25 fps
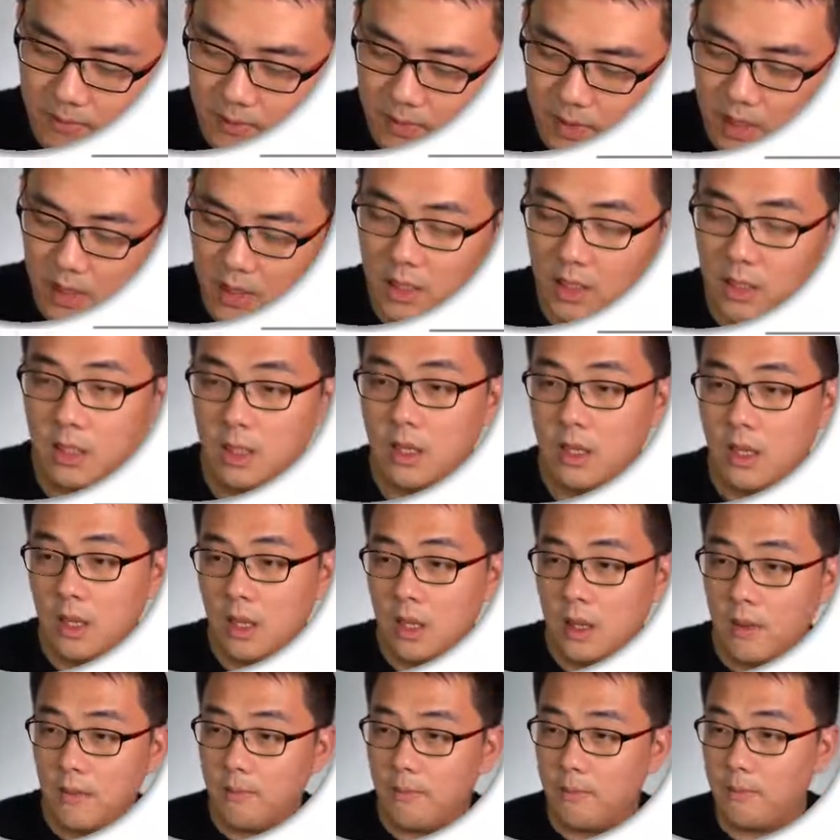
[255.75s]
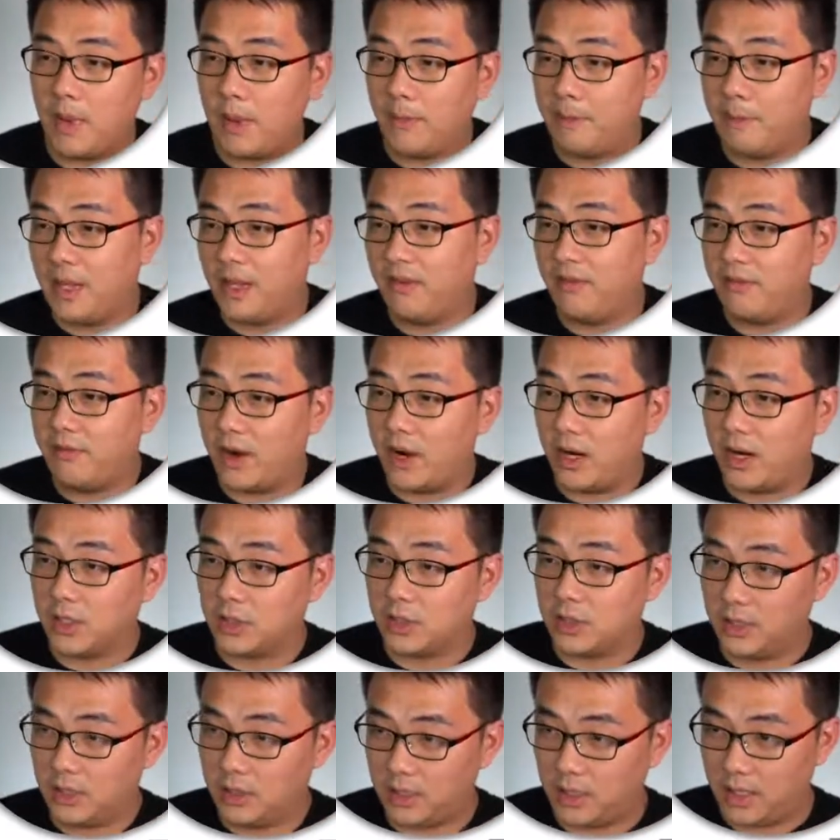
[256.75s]
Okay, mapping
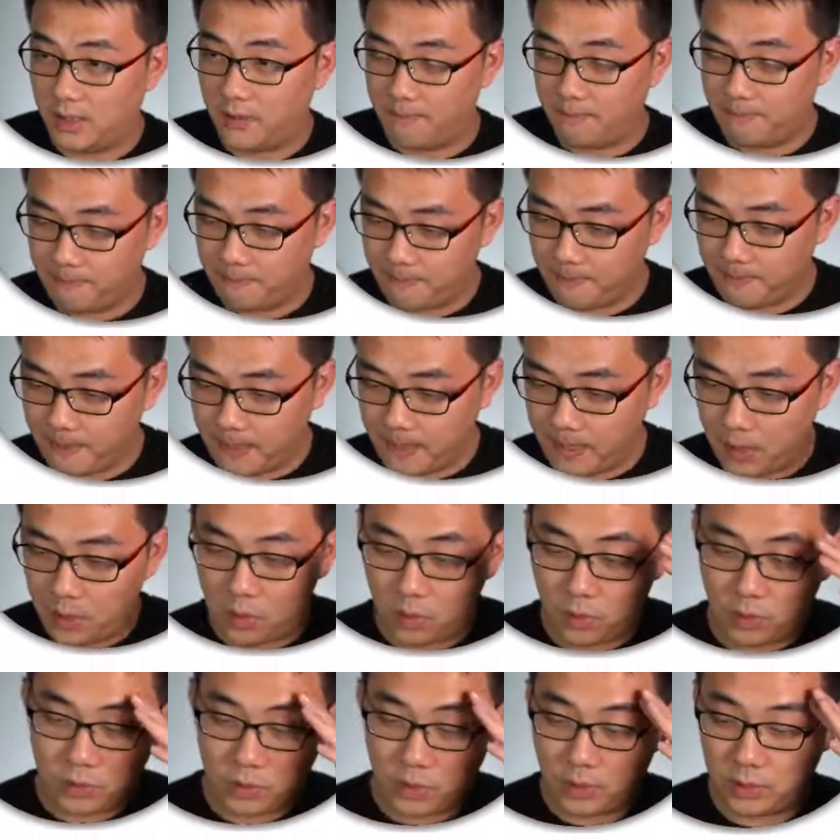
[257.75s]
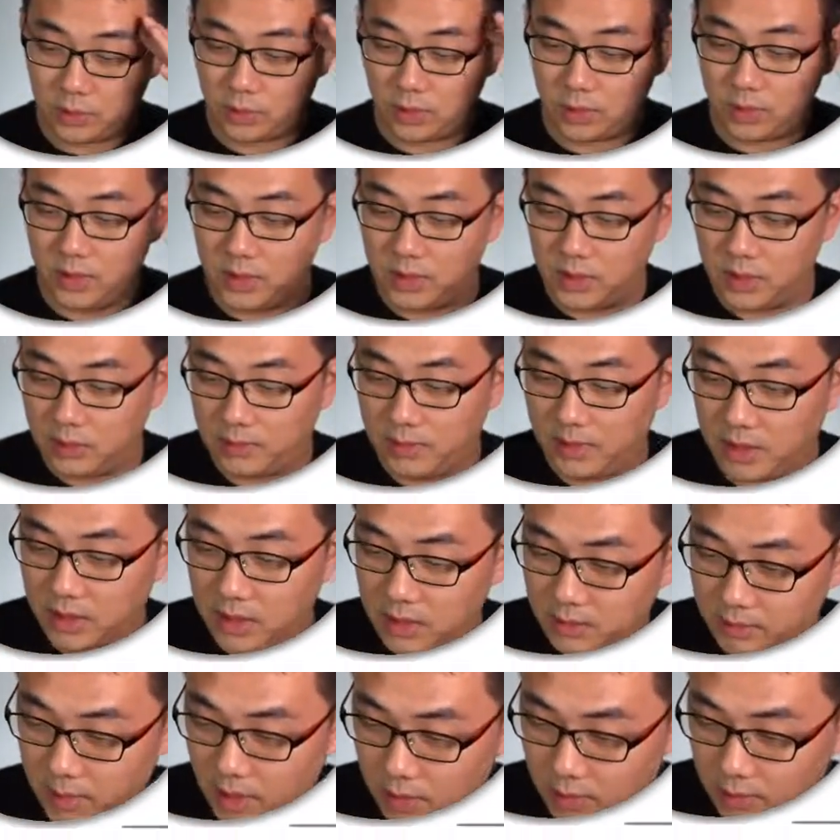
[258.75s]
function there. Oh, sorry, this is
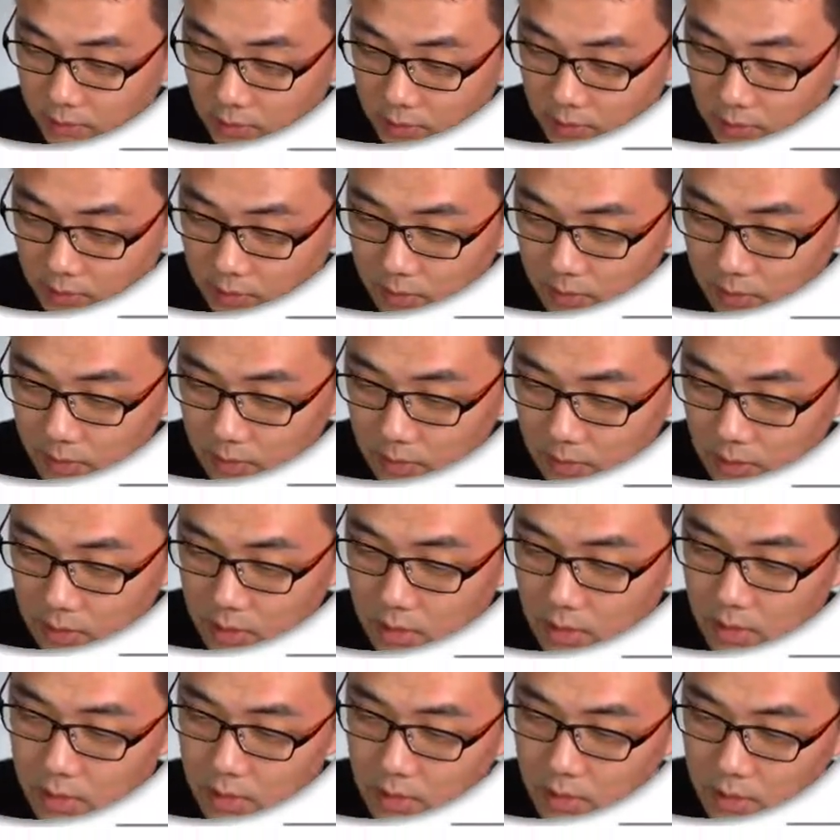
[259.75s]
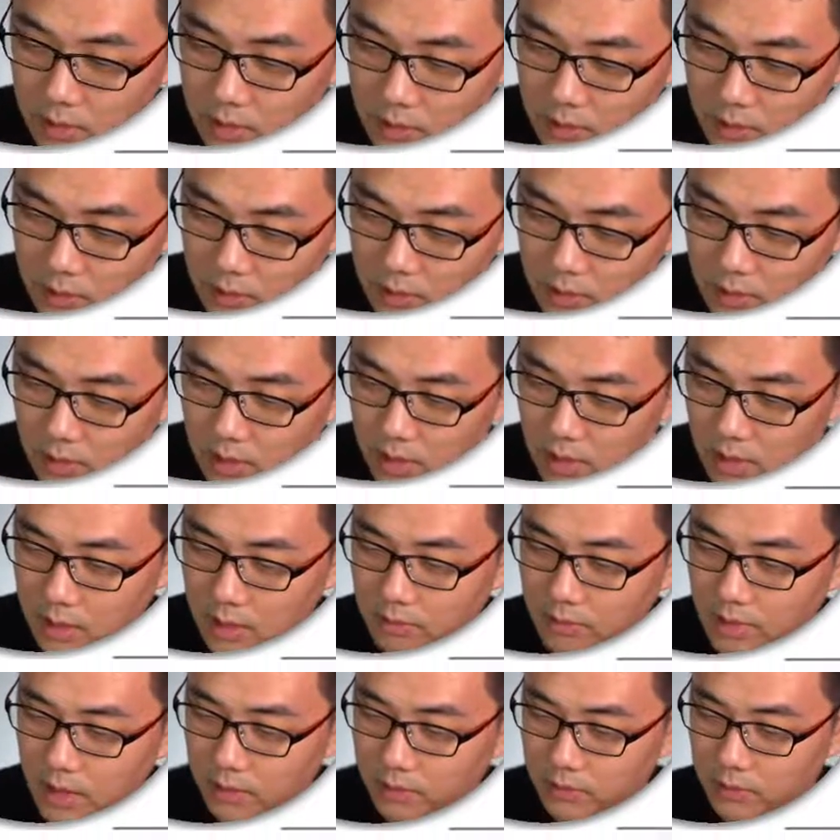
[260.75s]
minus pi over 2. Okay,
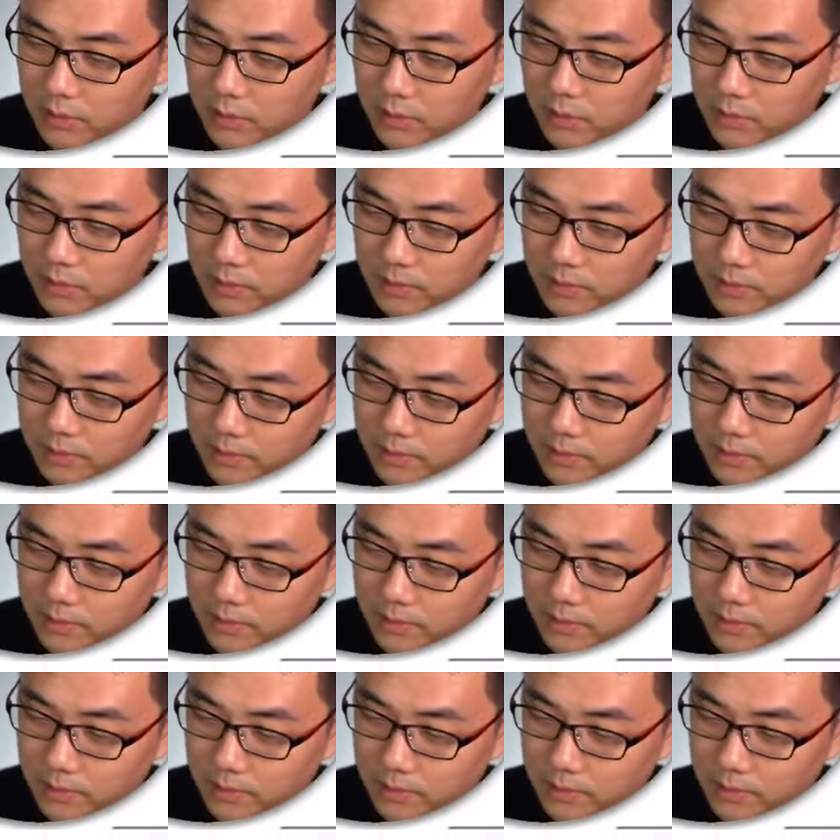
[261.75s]
pi over 2.